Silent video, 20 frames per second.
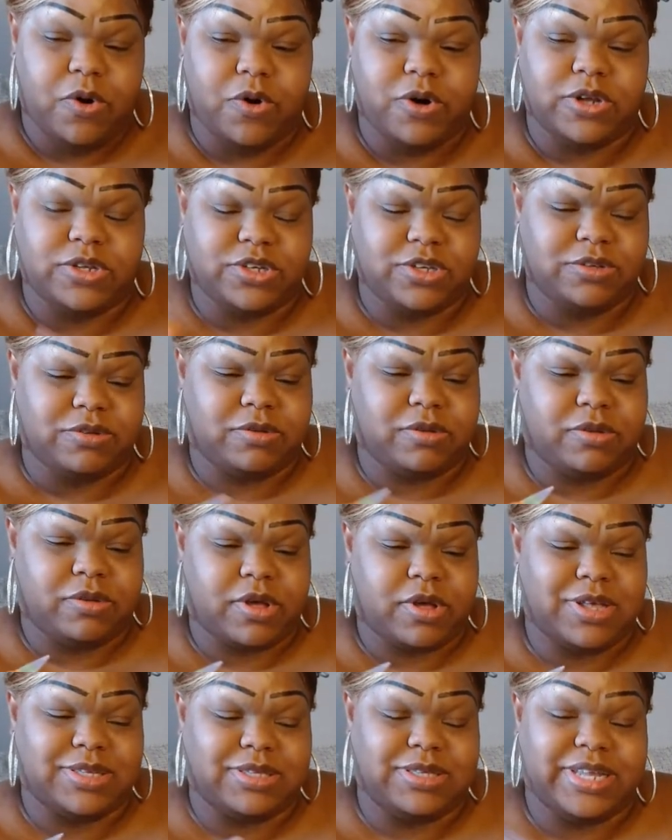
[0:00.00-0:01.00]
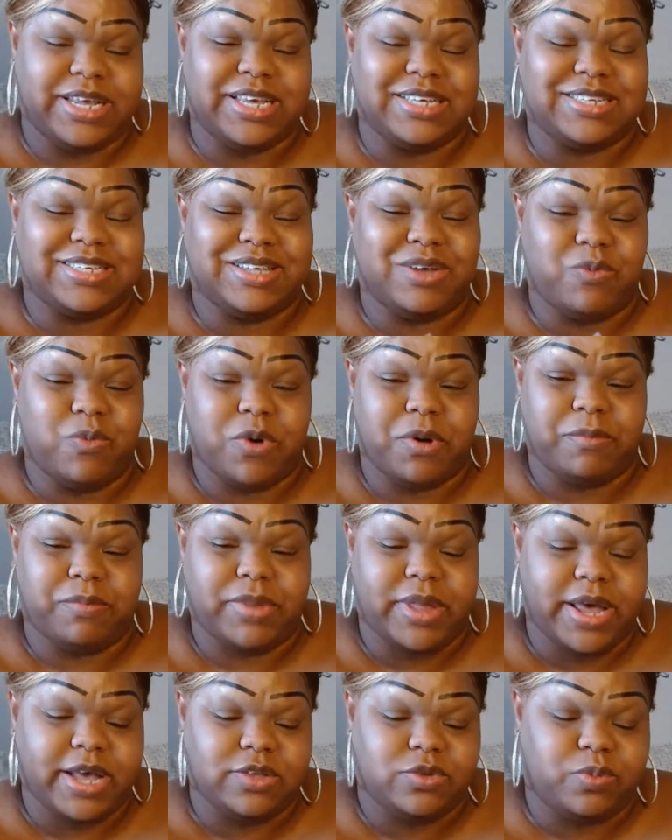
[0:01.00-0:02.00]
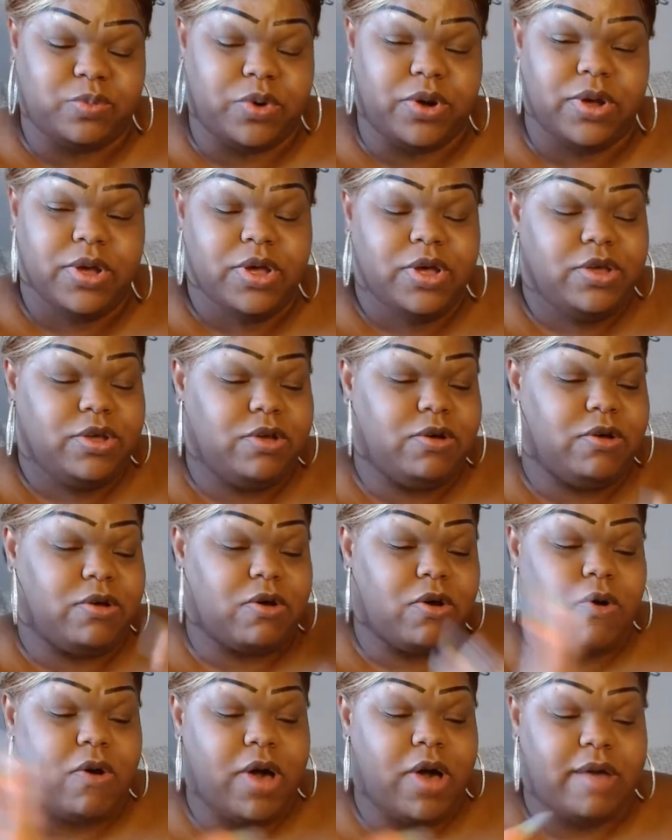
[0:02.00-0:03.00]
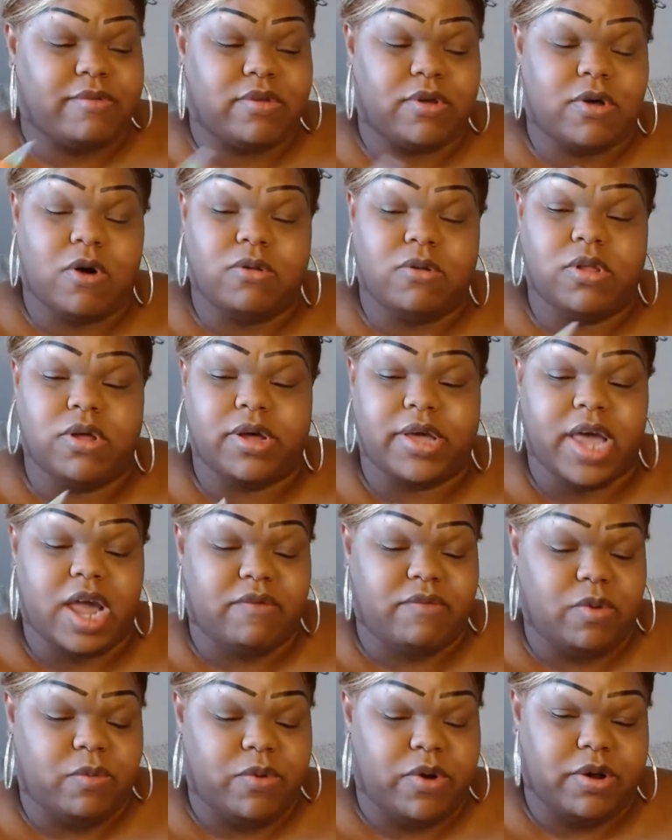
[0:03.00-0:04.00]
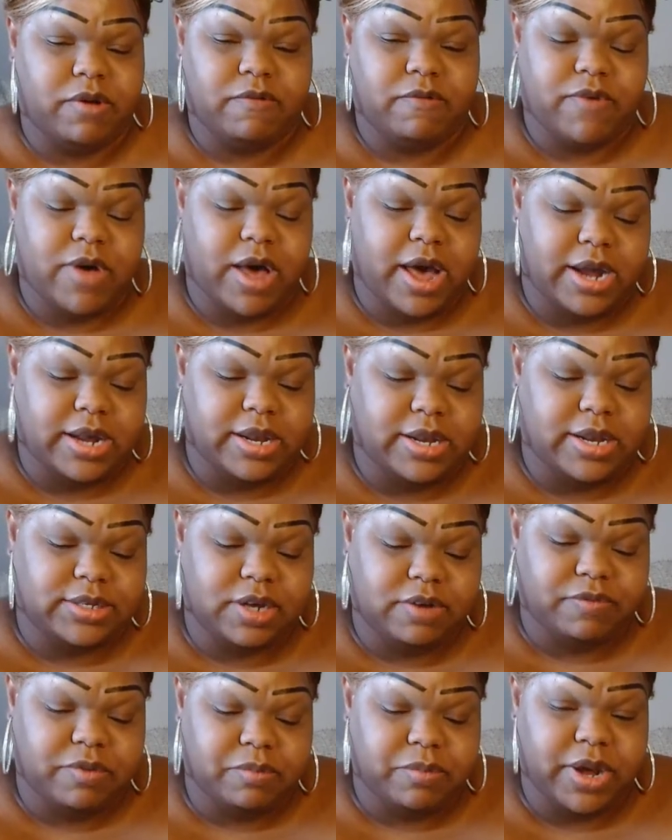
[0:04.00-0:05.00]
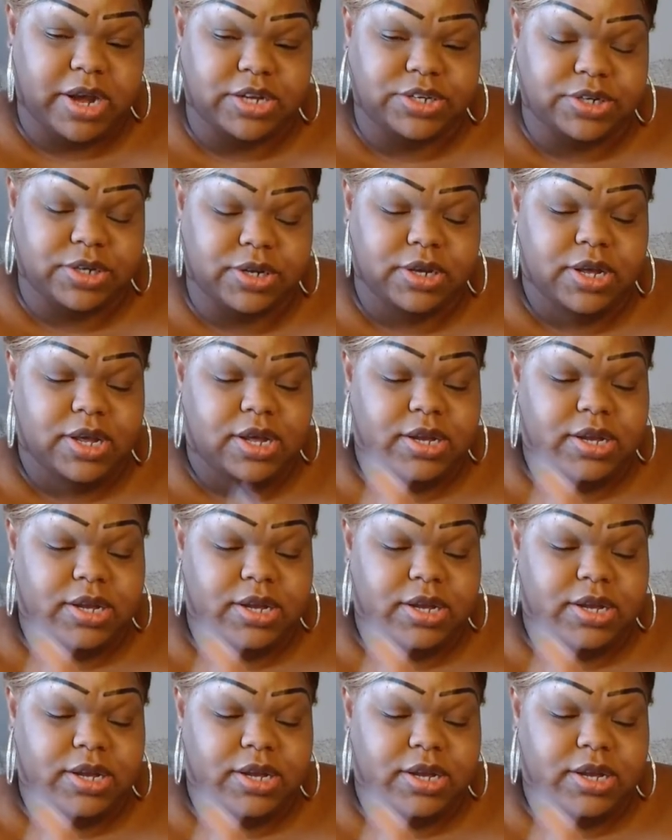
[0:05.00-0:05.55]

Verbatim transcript: or just condensed in one place where you don't go have to go look everywhere to find this information.